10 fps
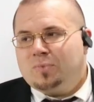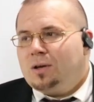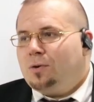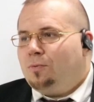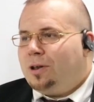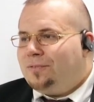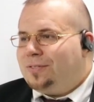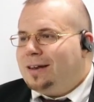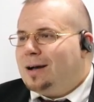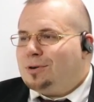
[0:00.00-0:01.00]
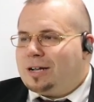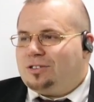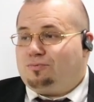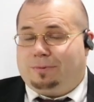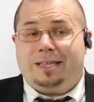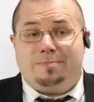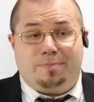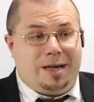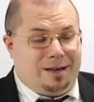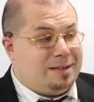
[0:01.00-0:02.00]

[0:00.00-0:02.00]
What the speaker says: what if the number gets really big?